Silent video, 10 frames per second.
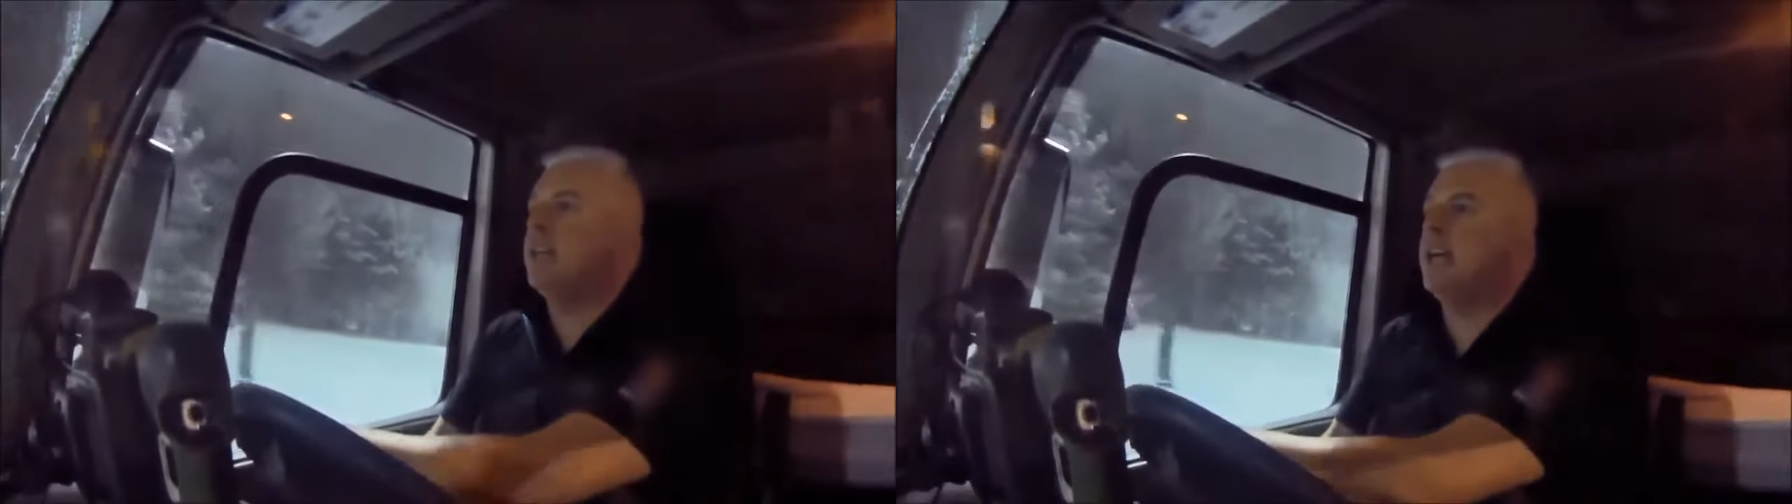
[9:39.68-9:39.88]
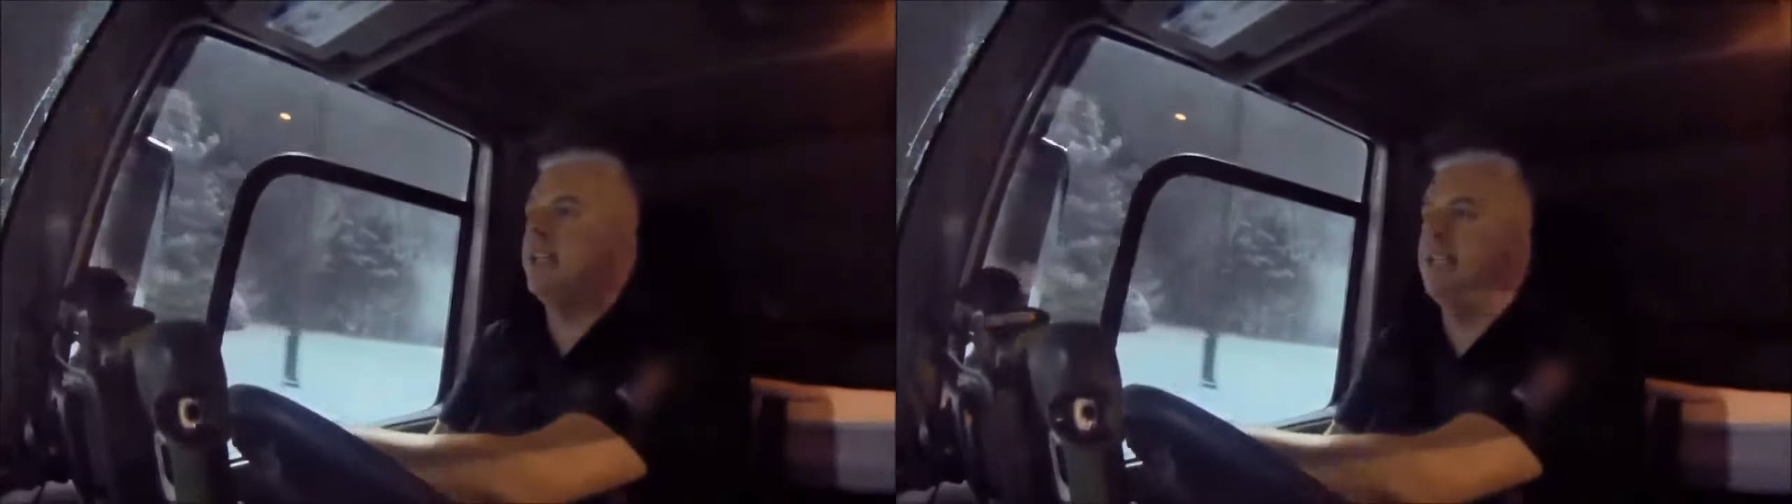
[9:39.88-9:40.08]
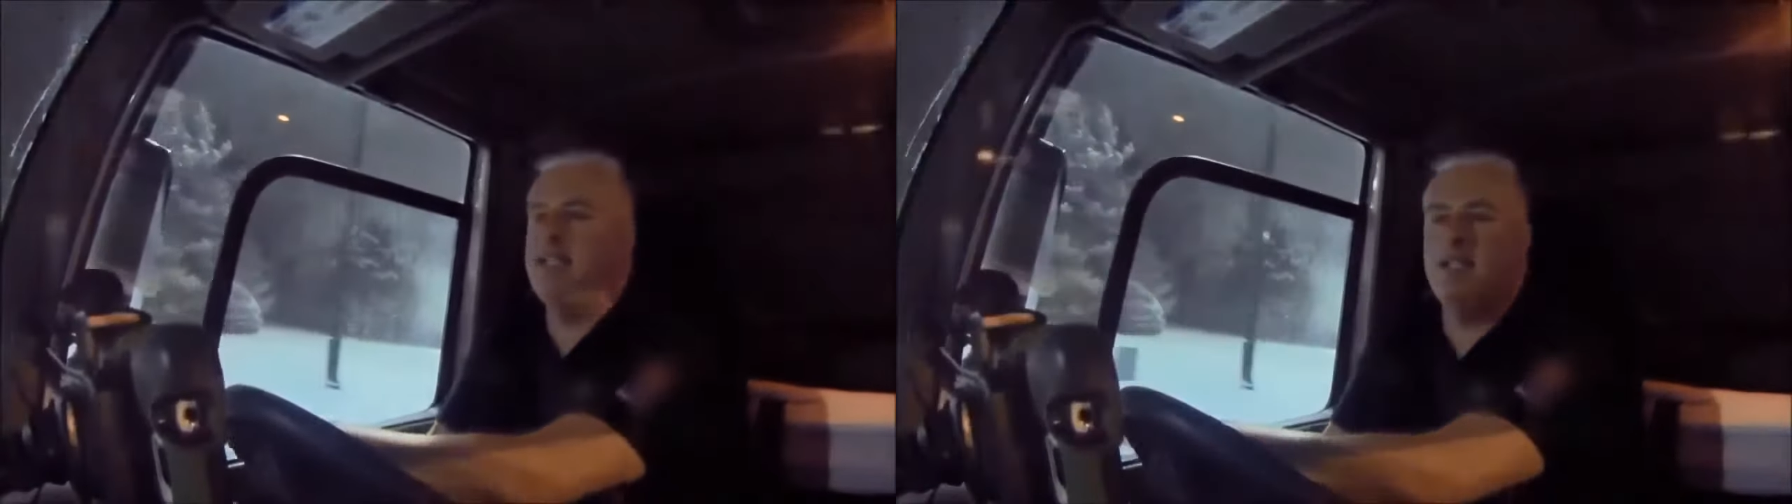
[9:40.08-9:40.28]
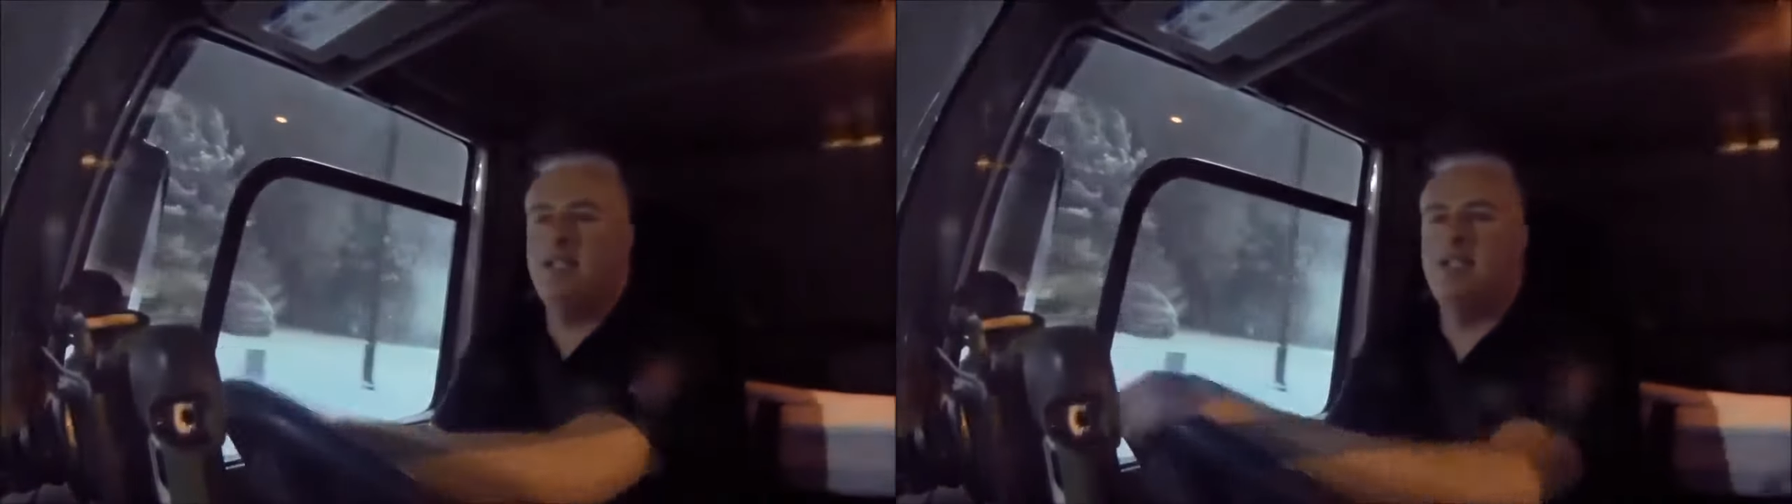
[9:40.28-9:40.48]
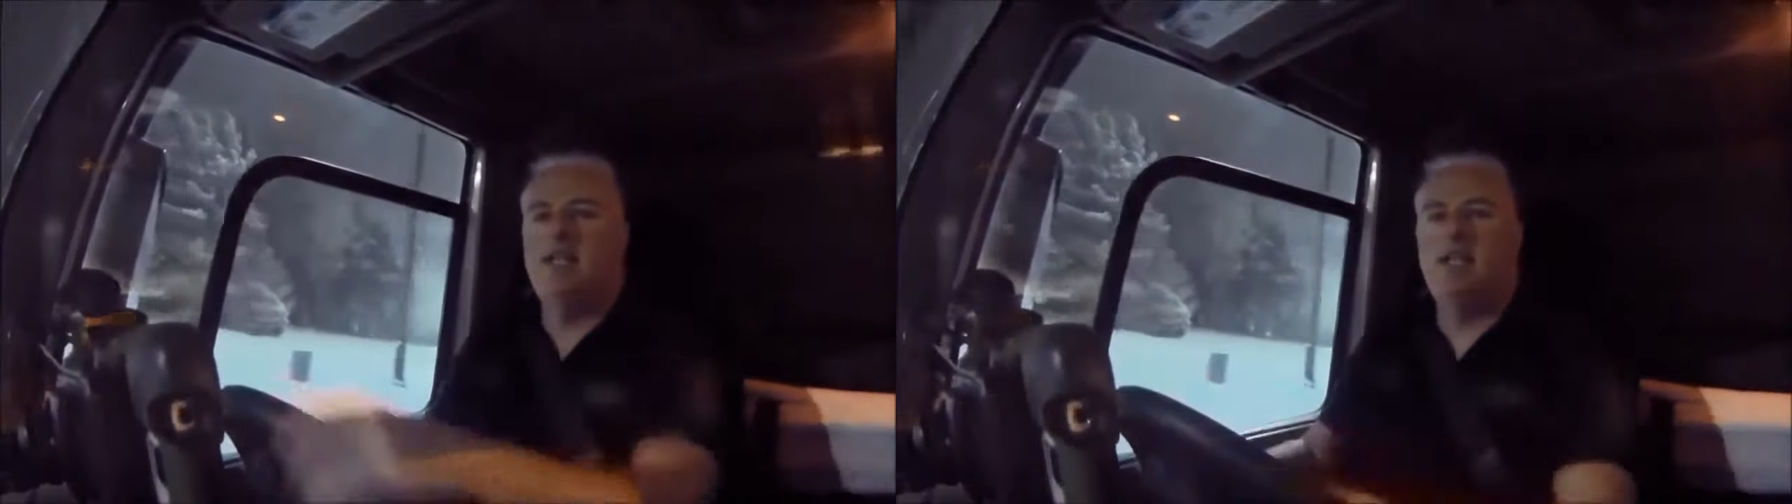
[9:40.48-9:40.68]
that I need,
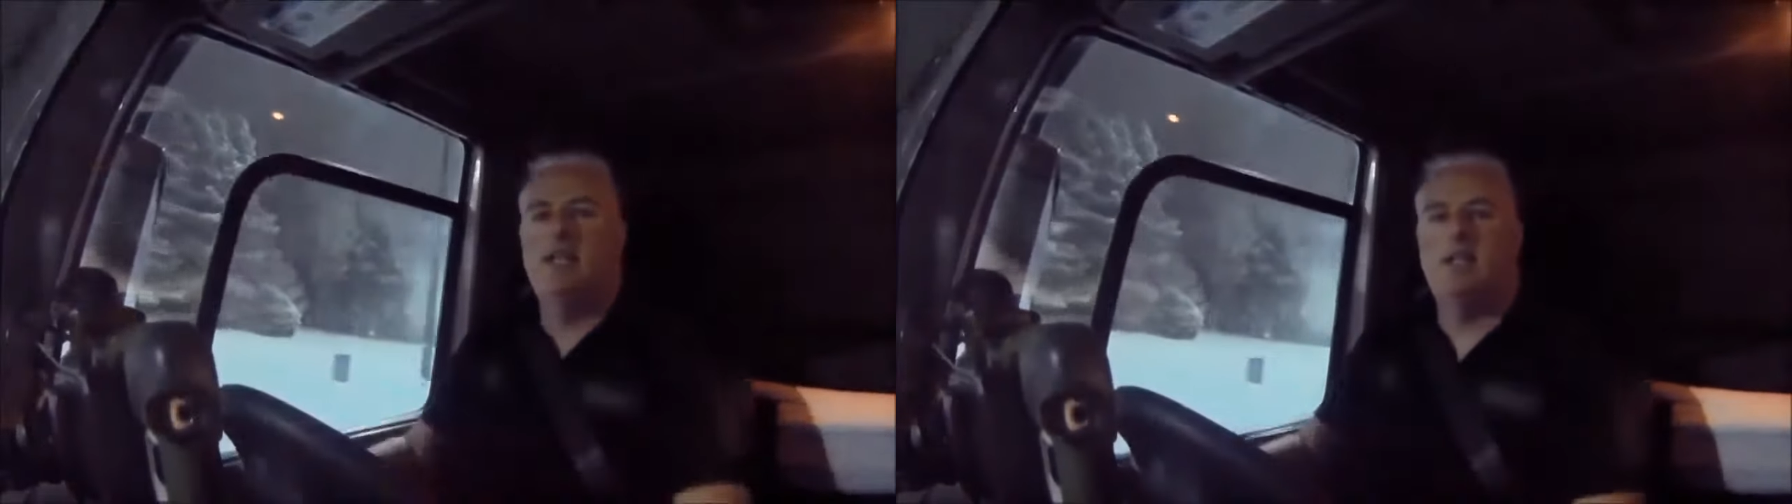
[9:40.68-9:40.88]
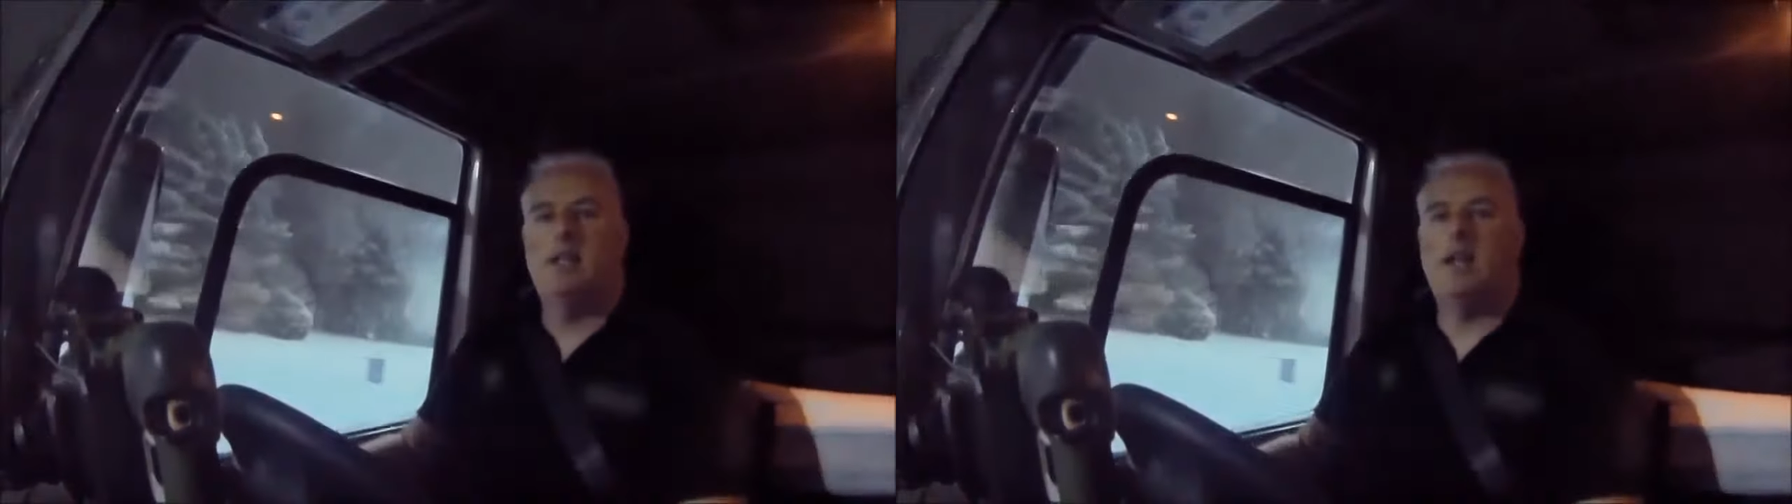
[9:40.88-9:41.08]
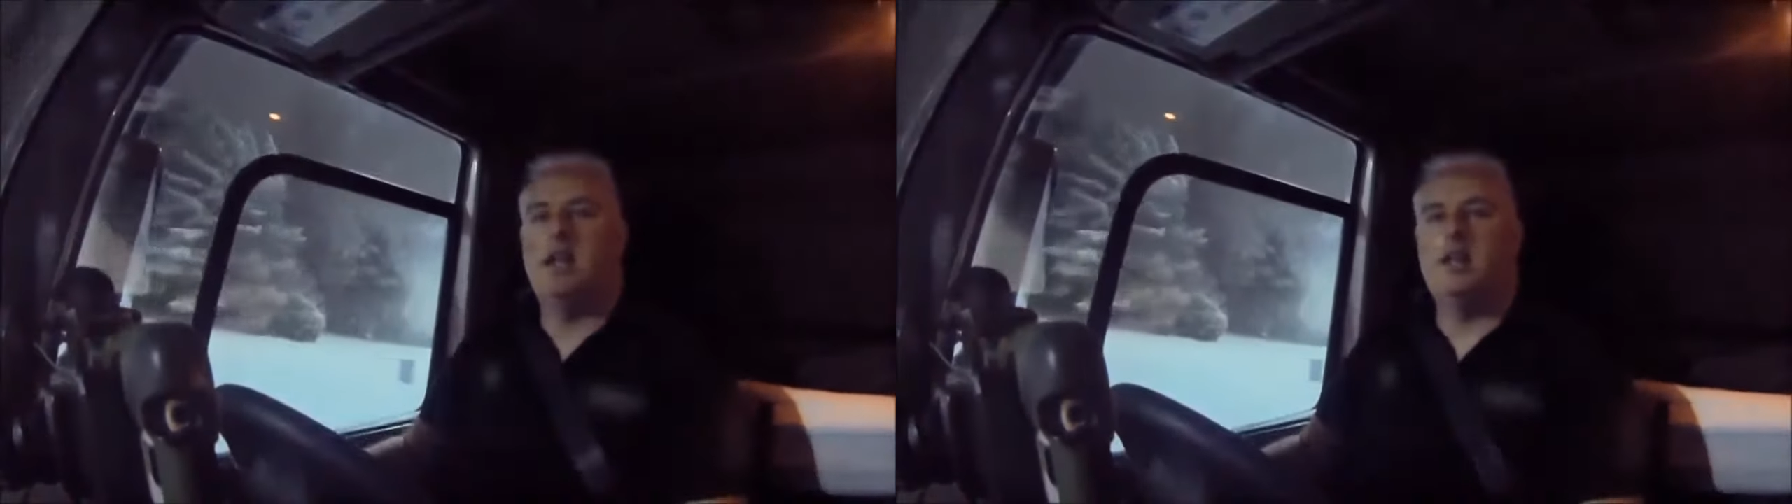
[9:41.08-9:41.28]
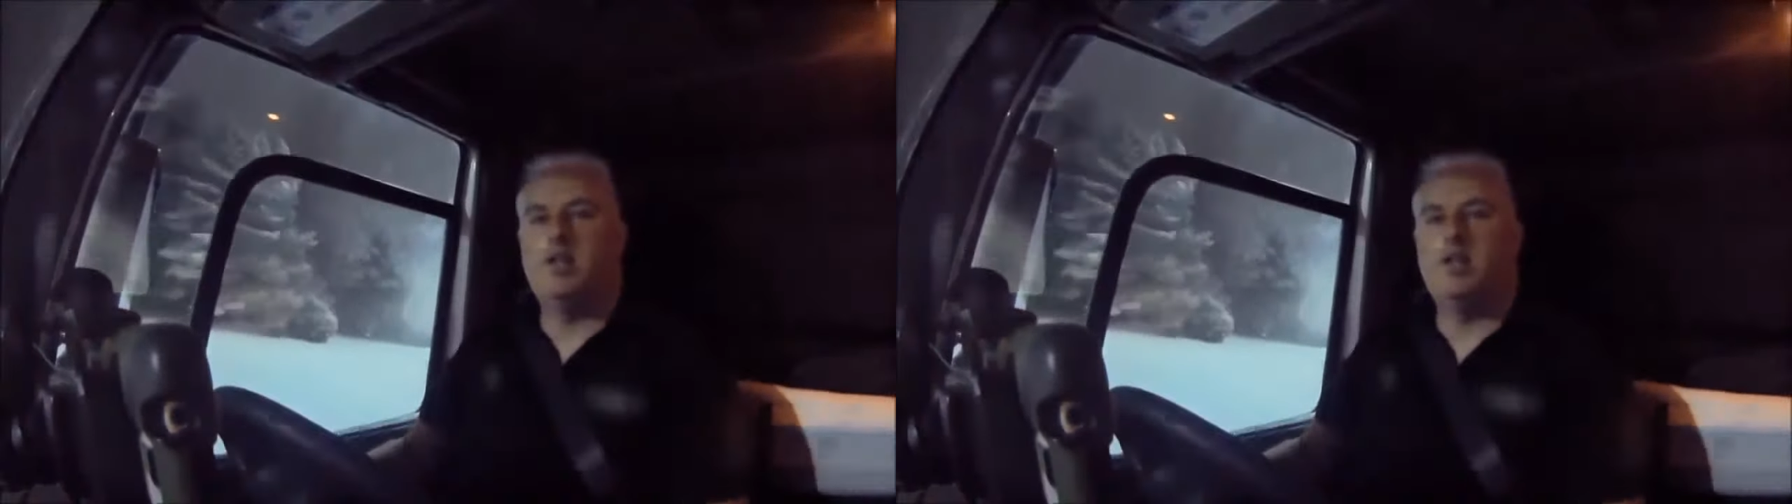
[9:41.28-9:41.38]
rather than